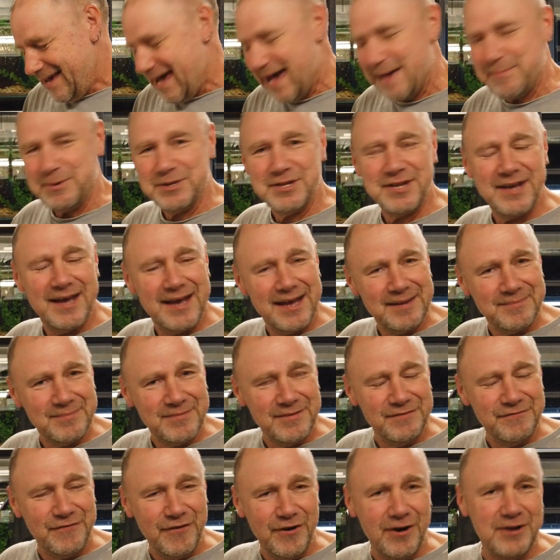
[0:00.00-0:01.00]
Habitat
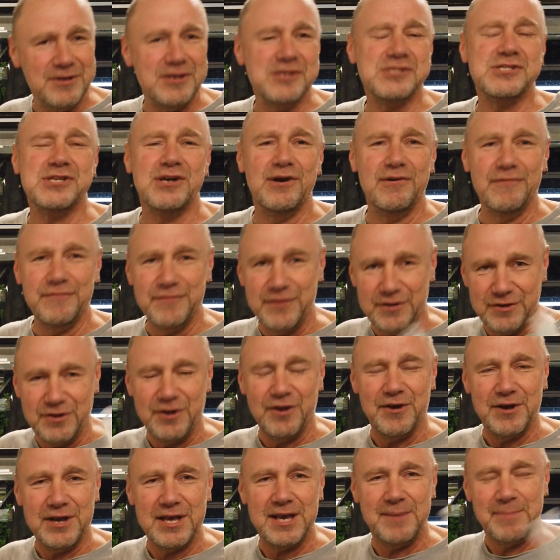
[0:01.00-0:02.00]
and find yourself the
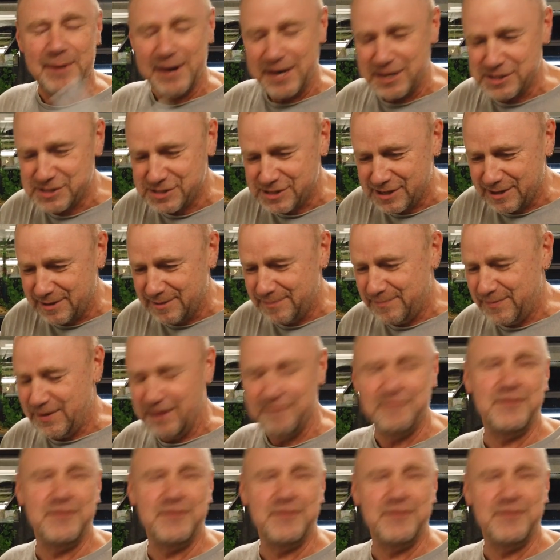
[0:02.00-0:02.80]
turkey baster